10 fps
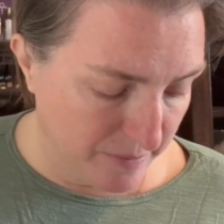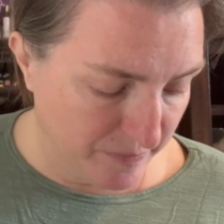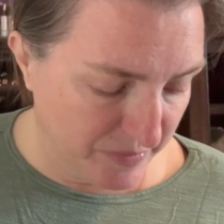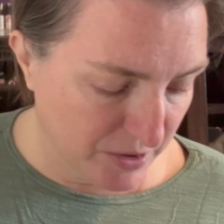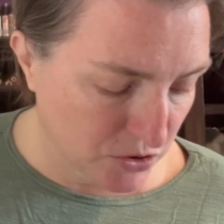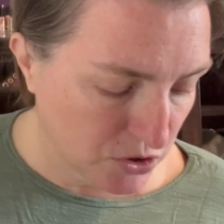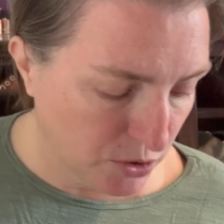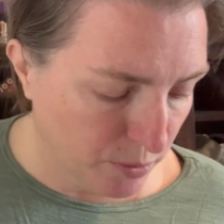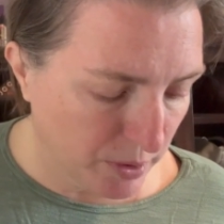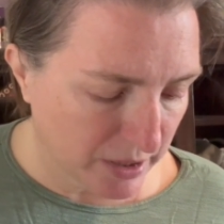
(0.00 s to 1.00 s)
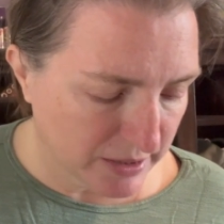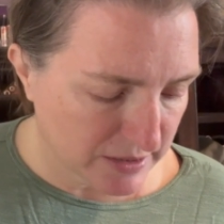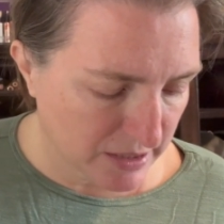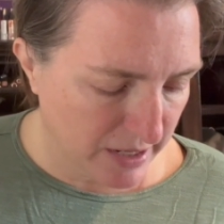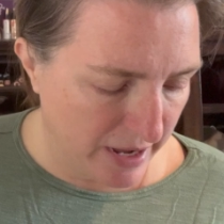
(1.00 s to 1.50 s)
there's two products
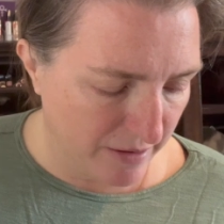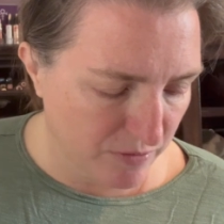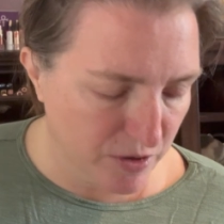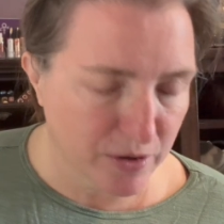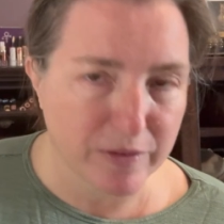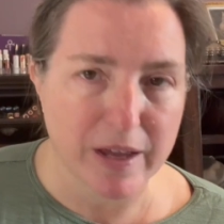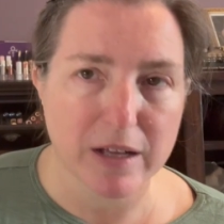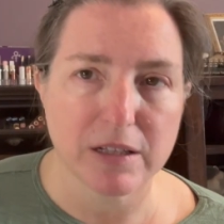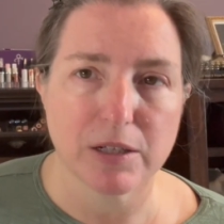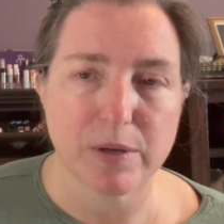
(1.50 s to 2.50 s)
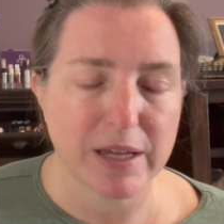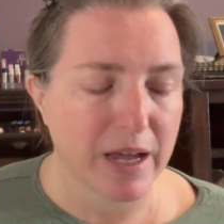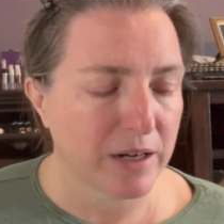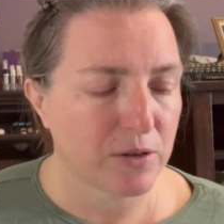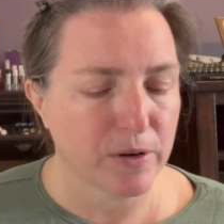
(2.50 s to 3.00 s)
that I have that are in that glowy
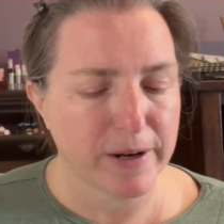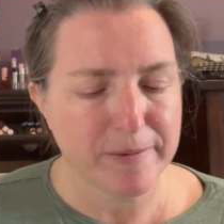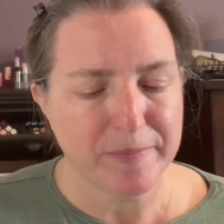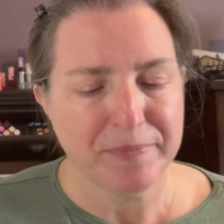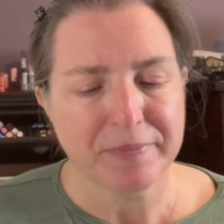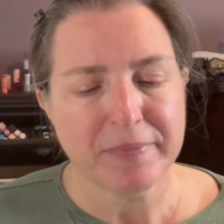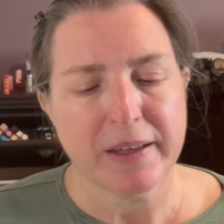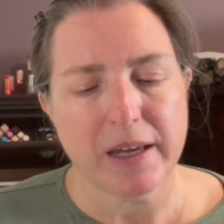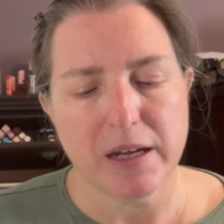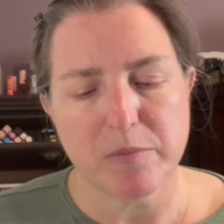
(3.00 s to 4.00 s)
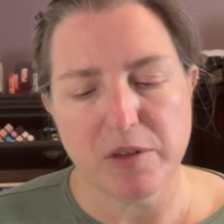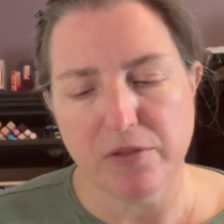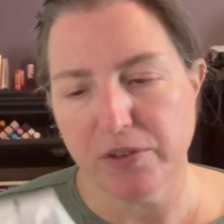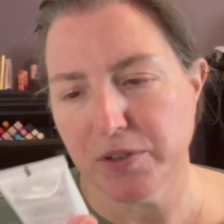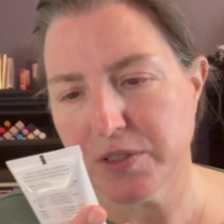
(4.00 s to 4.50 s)
category. The
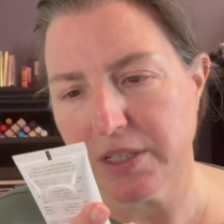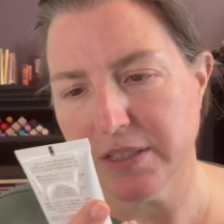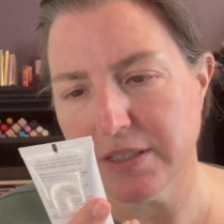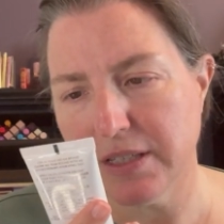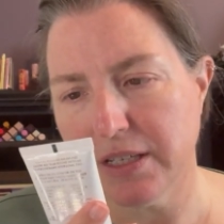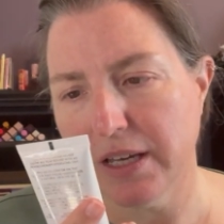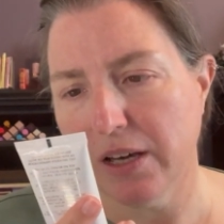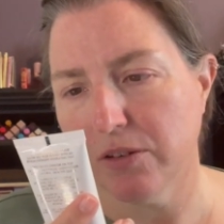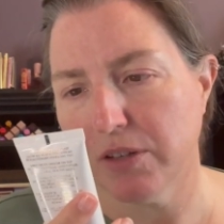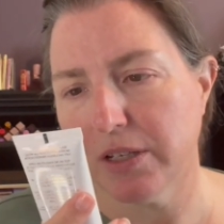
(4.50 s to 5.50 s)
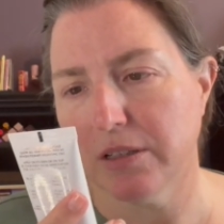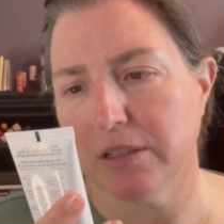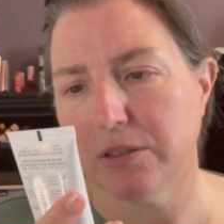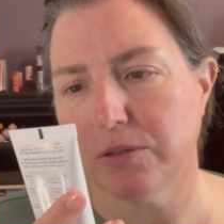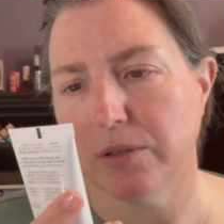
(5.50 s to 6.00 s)
first is the Healthy
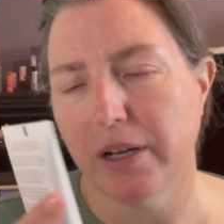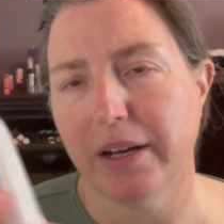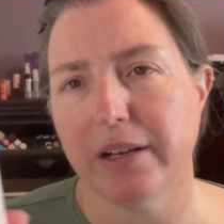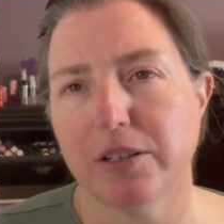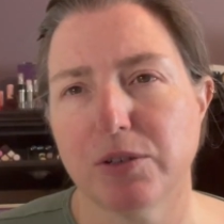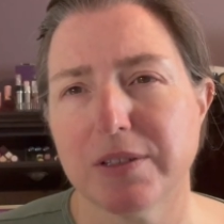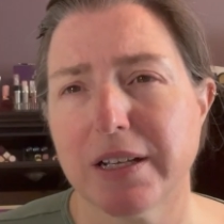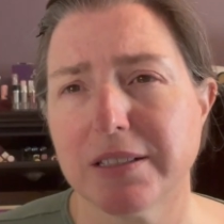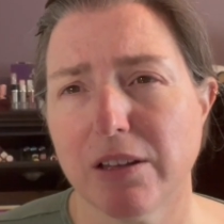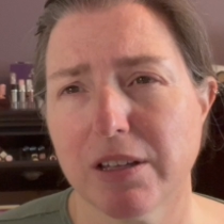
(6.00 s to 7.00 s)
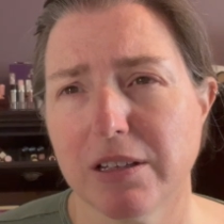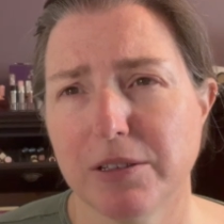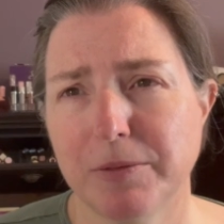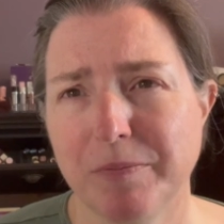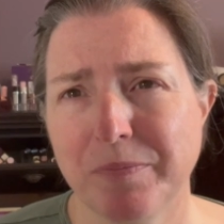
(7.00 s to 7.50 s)
Glow, Unisex Healthy
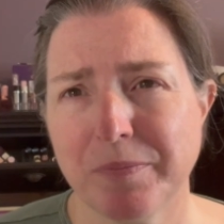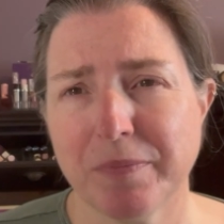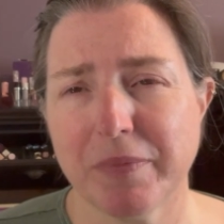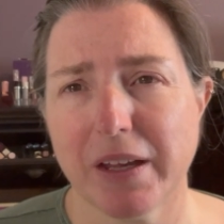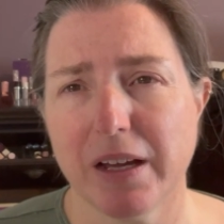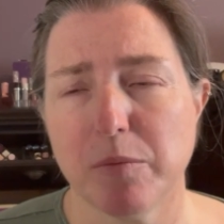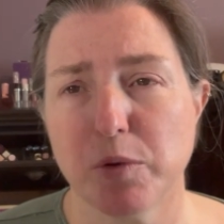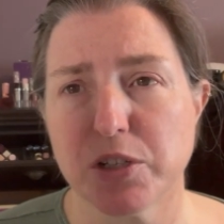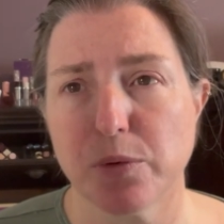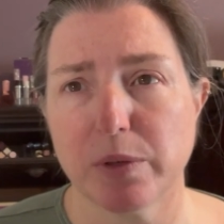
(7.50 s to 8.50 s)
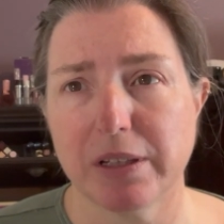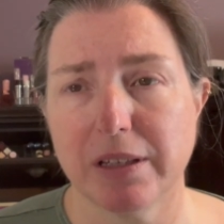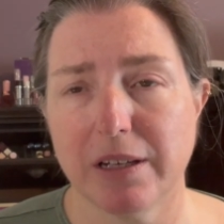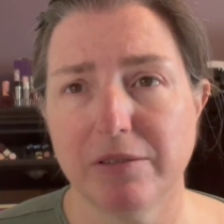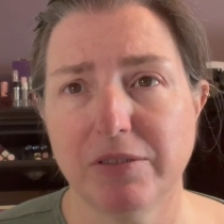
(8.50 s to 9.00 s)
Glow, which I really
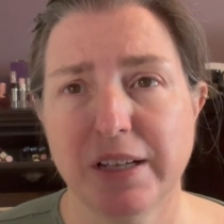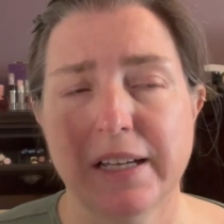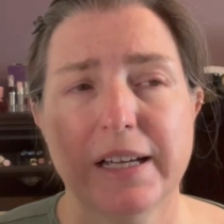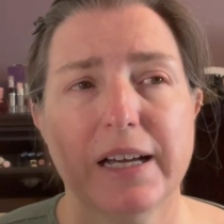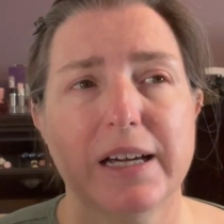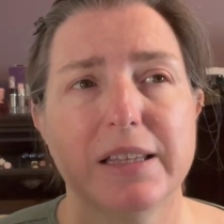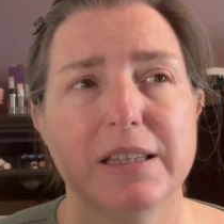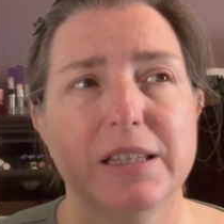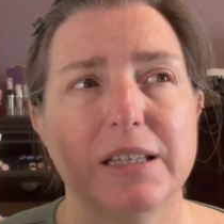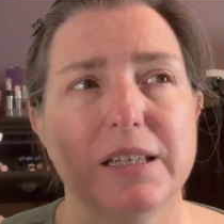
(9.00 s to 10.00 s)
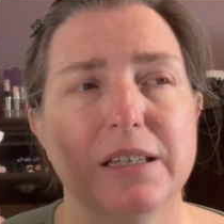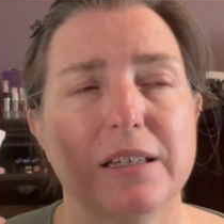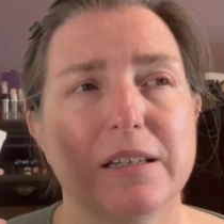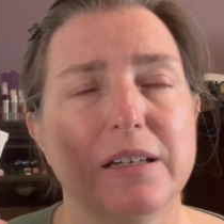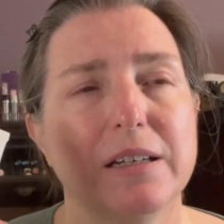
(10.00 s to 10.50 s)
love.
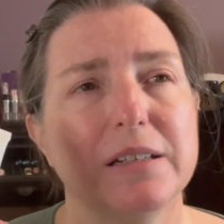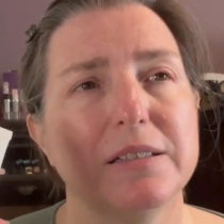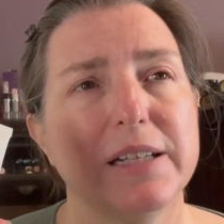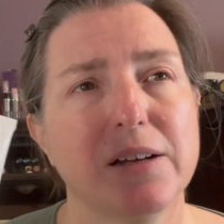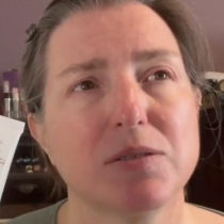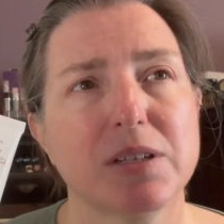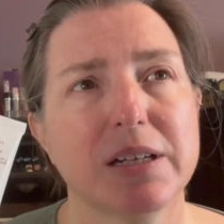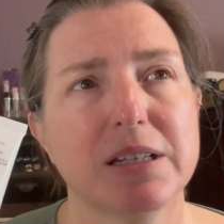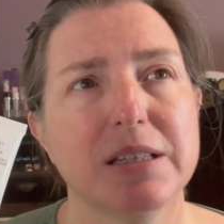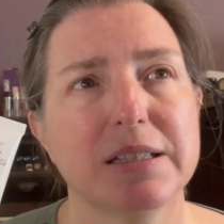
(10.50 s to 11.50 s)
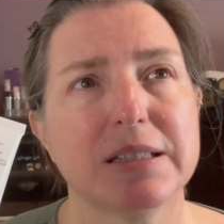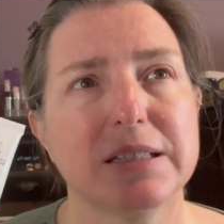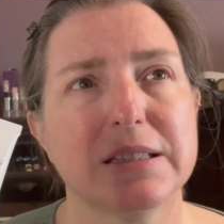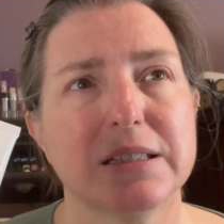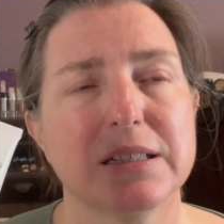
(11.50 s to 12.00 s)
The downside to this
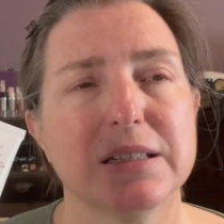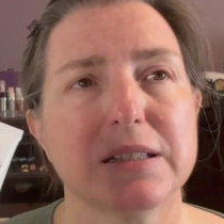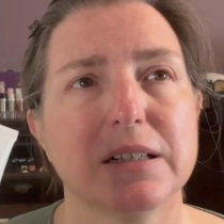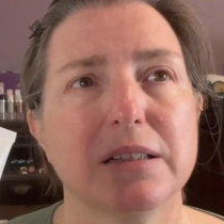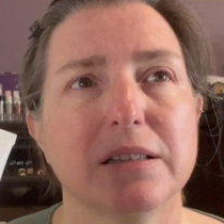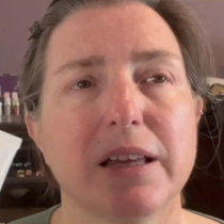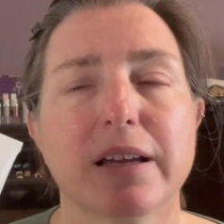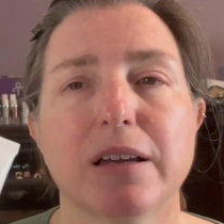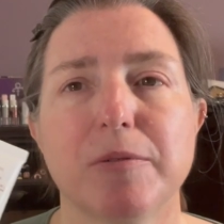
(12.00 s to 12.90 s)
is it is like